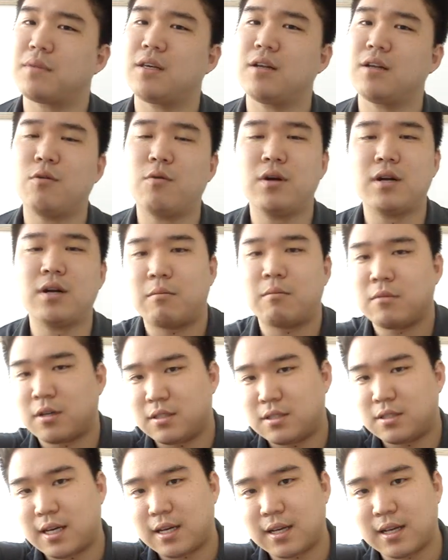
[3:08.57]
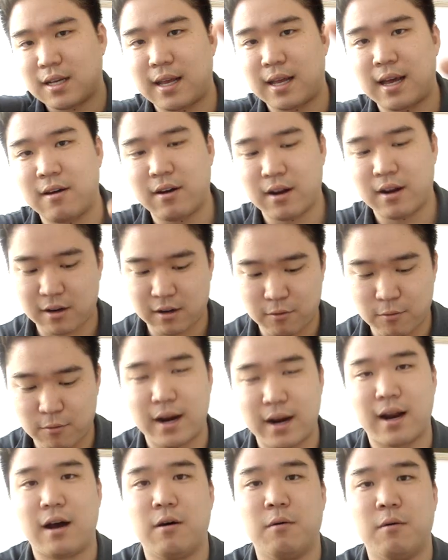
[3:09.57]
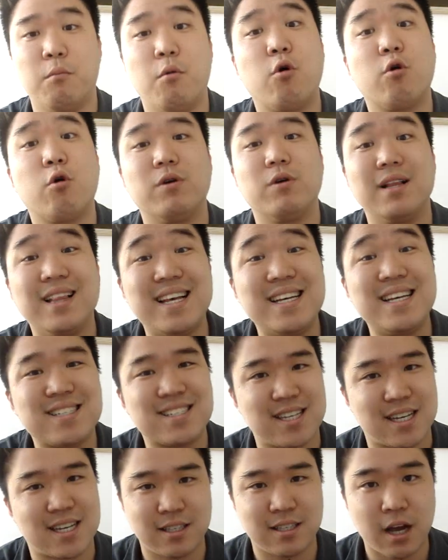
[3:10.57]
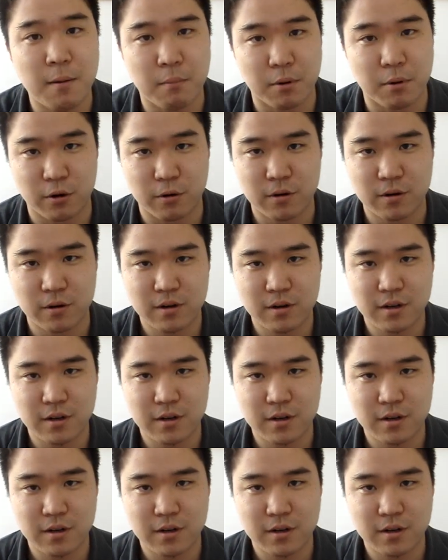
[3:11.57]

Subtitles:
you know what, I'm going to take it down, I'm going to write down a more realistic number.